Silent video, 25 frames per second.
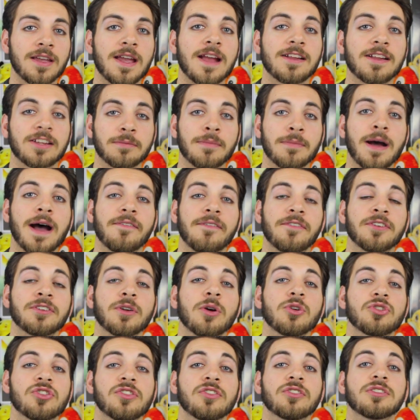It's a
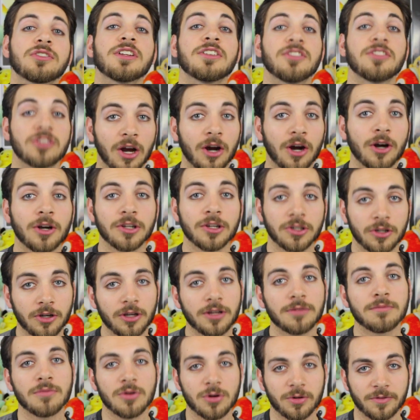moffedociously darn
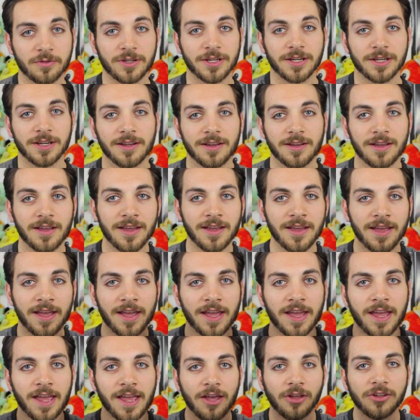good movie.
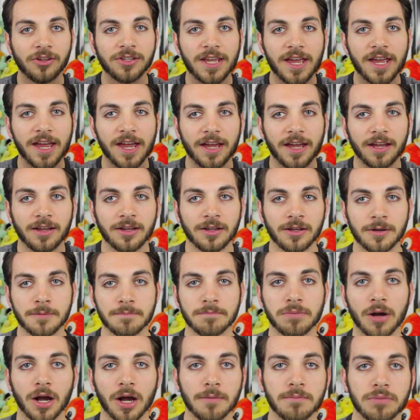Hell yeah,
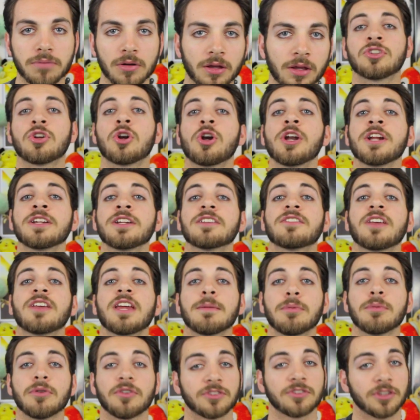bub. Turning the
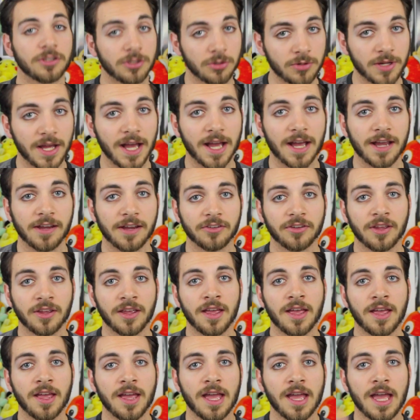tables to you guys.
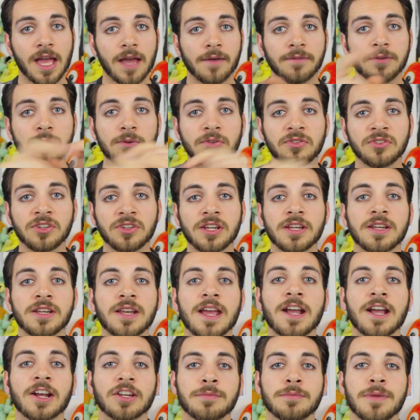Have you seen
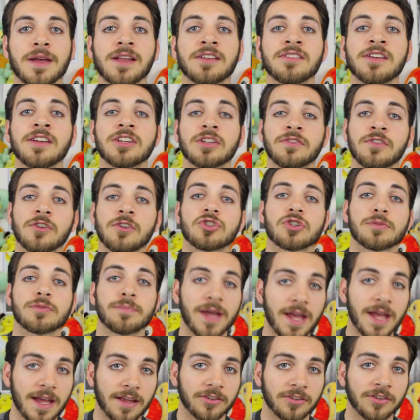X-Men Days of Future
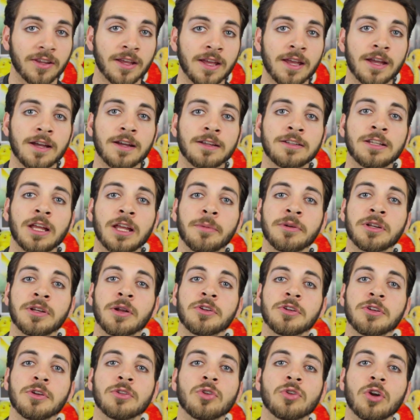Past? Let me know
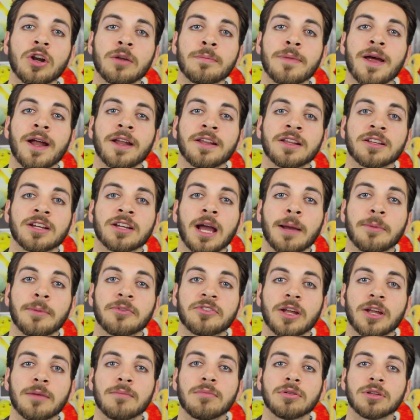what you thought about it in the
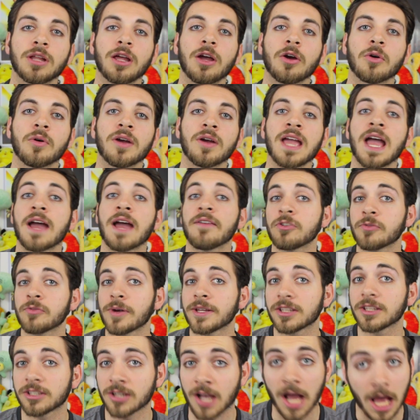comments down below. Have you
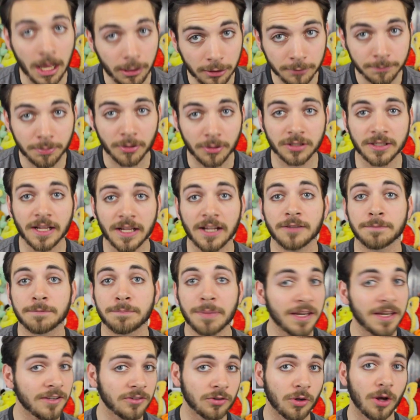read the comic book that it's
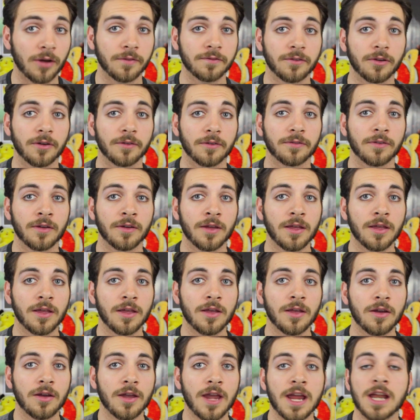based off of?
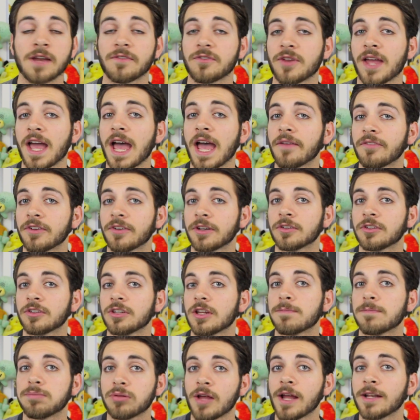And if you haven't, do
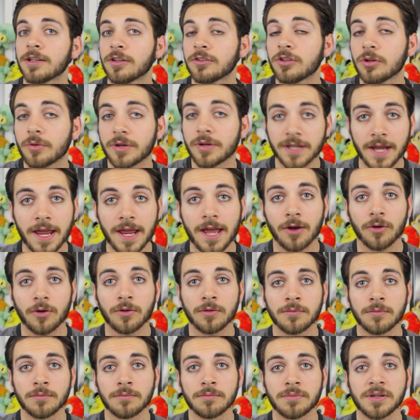you plan to do it
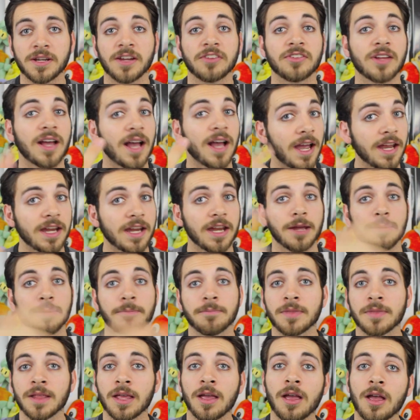now? Because I
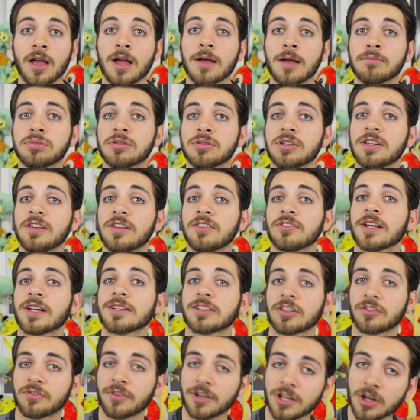am. Please
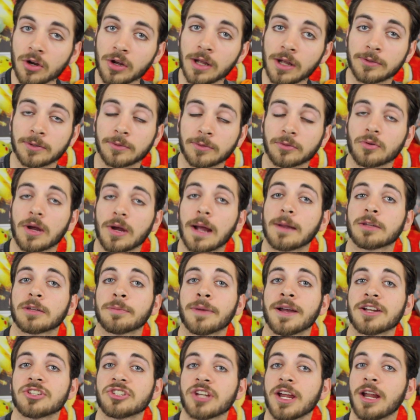like this video and subscribe to
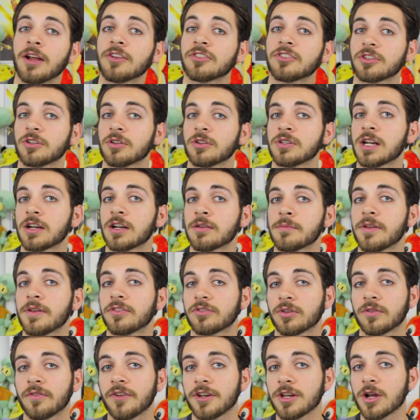my channel so you'll never
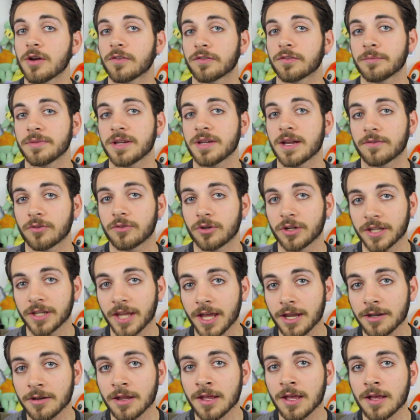miss a video from me ever
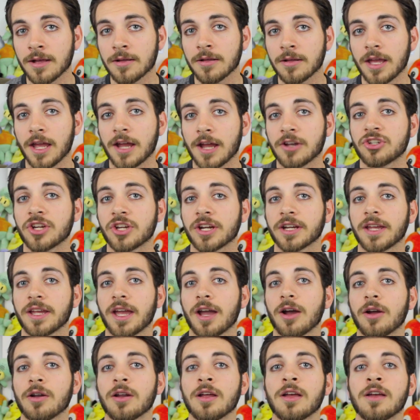again. And check
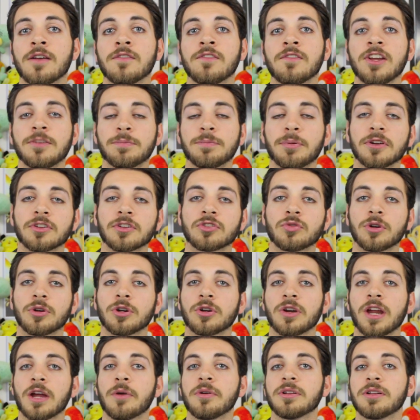out Facebook,
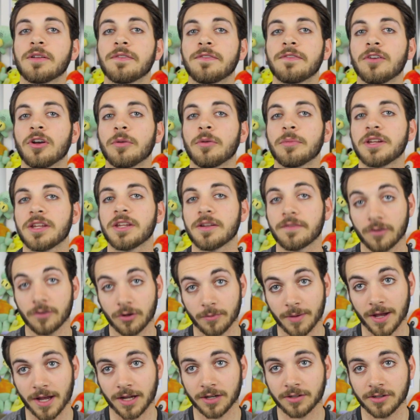Twitter, and We Live Film in the
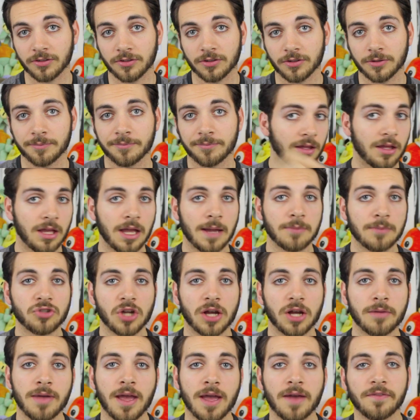info box. I'm
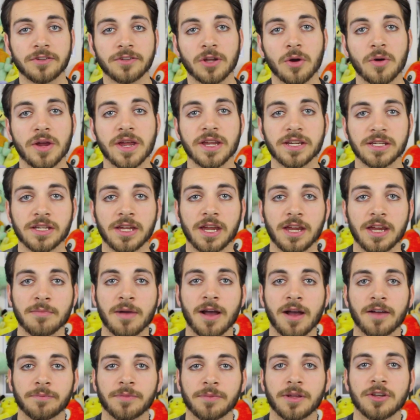John Maffio, aka
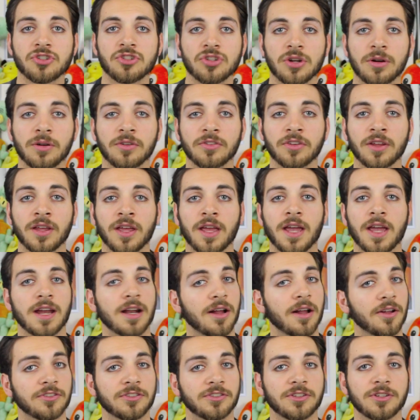Mothman Jones, and
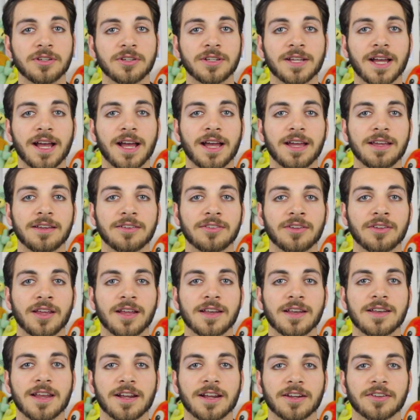I'll see you guys
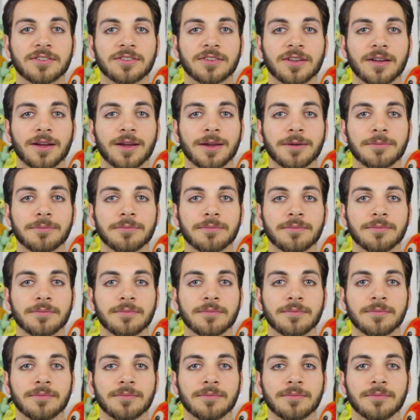next time.